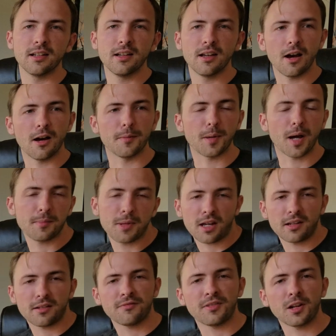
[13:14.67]
Um, I'm
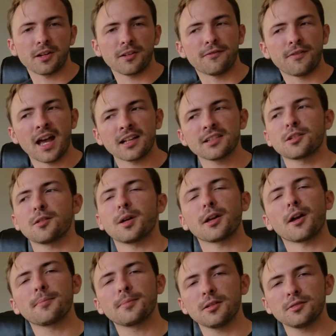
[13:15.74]
not very fast on my
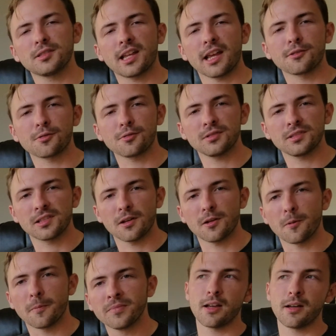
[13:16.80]
upload schedule, so